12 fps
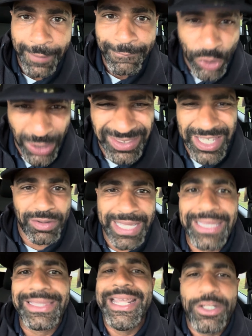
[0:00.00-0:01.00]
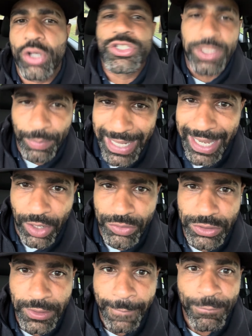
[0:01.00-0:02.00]
You're literally leaning on someone
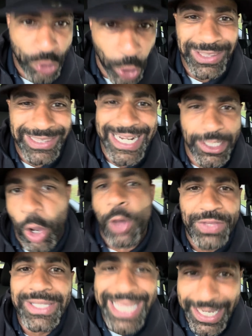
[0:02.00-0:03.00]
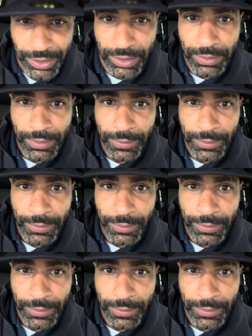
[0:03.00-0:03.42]
else. You're leaning on the leader.